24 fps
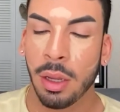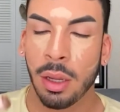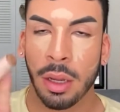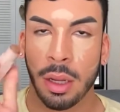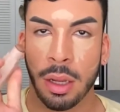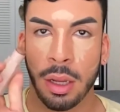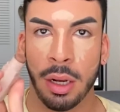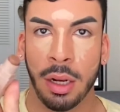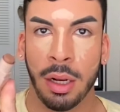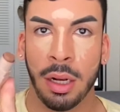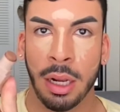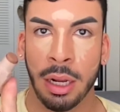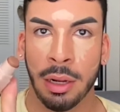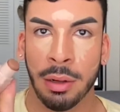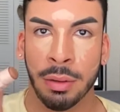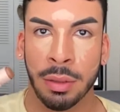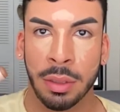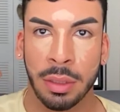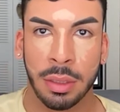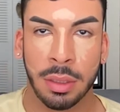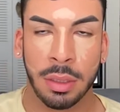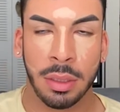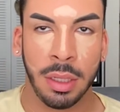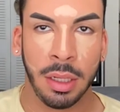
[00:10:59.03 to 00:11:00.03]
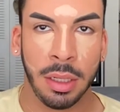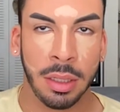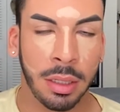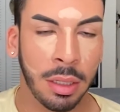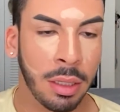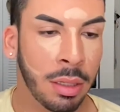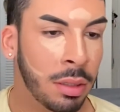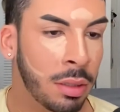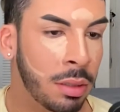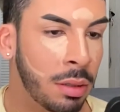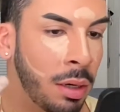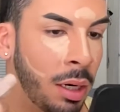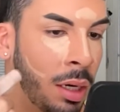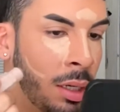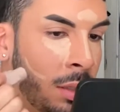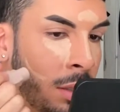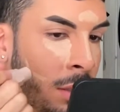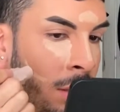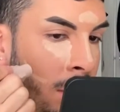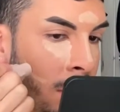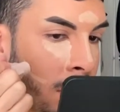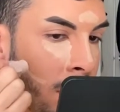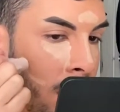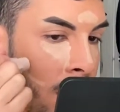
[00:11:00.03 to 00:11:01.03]
and then now it's decent. So I
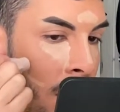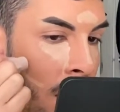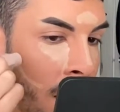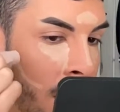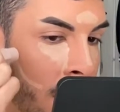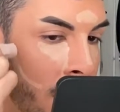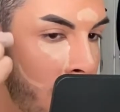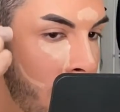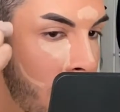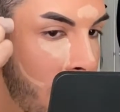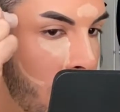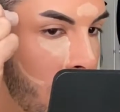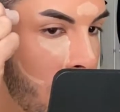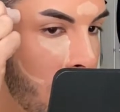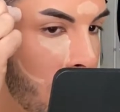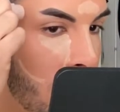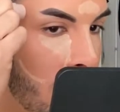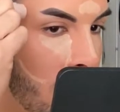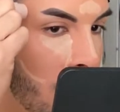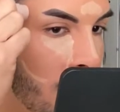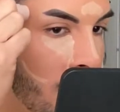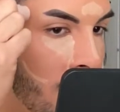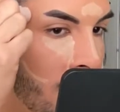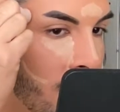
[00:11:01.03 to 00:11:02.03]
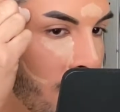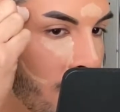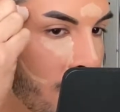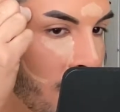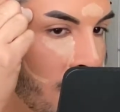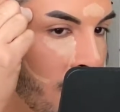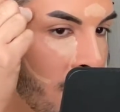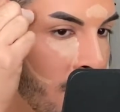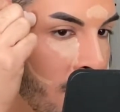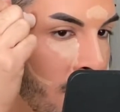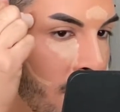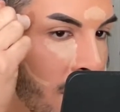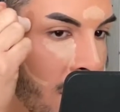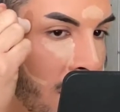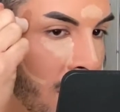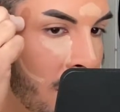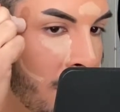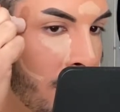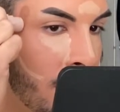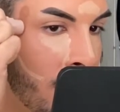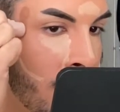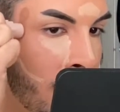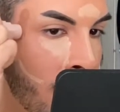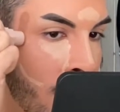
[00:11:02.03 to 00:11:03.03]
just dot it, starting from my
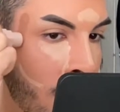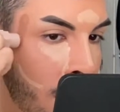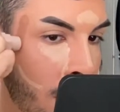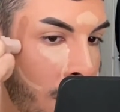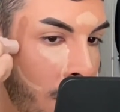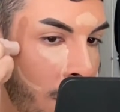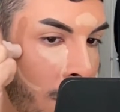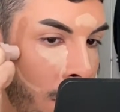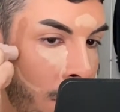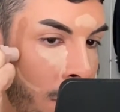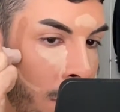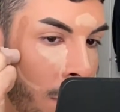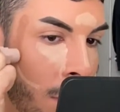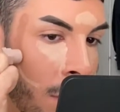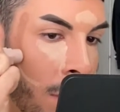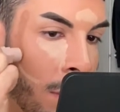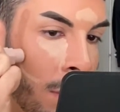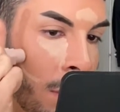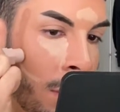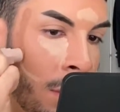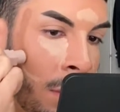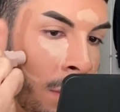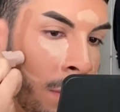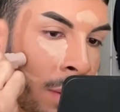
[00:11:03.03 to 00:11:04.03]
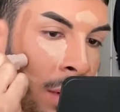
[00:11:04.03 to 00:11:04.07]
temple, all the way